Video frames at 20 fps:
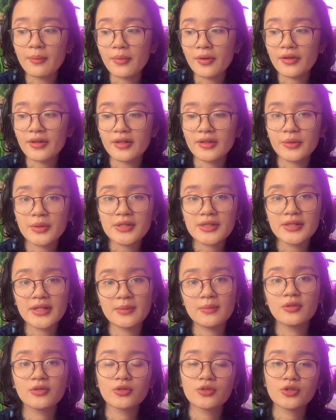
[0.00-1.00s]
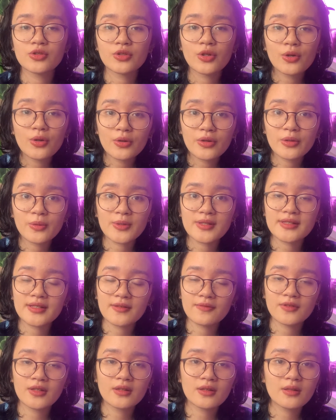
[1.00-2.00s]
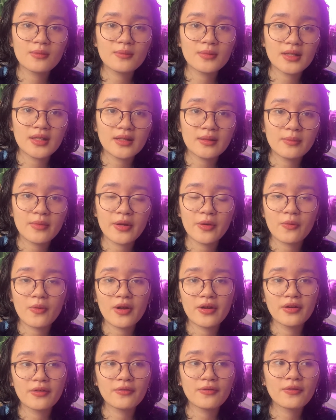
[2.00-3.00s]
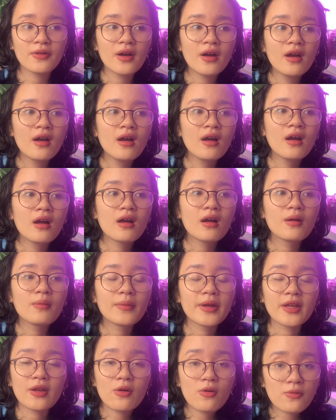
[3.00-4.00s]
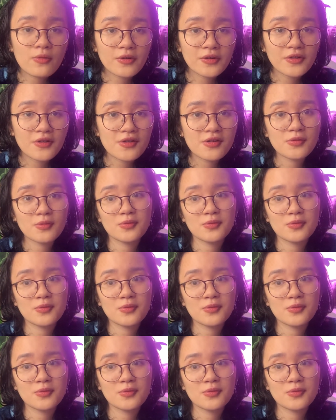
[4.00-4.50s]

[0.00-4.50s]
that I wasn't able to show. It was gifted to me by one of my co-workers,